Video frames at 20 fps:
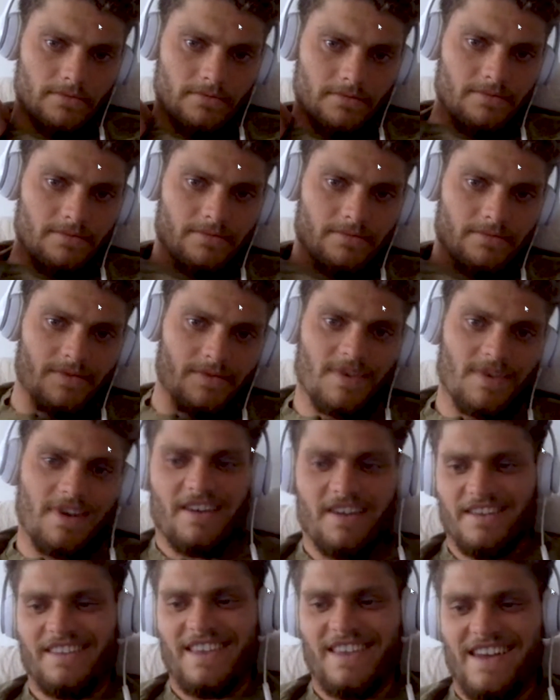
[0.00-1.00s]
Yeah,
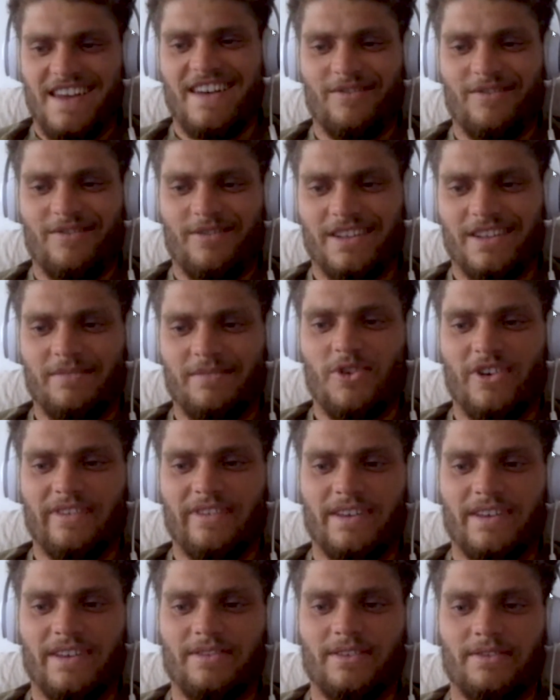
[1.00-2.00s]
that worked in
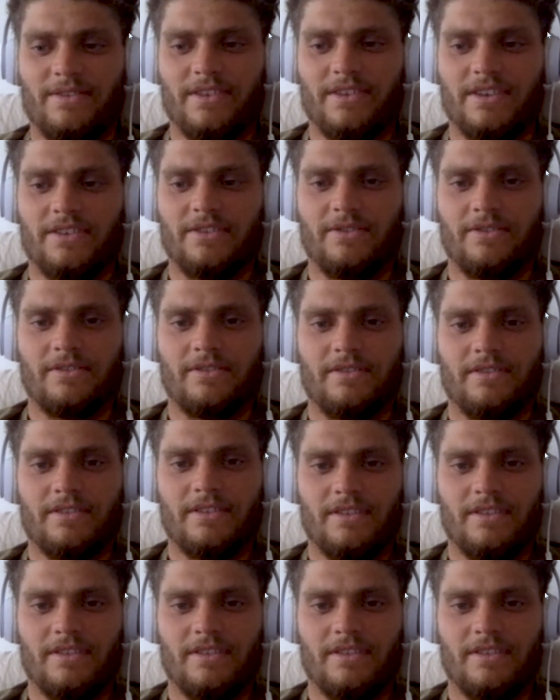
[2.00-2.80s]
my favour for sure.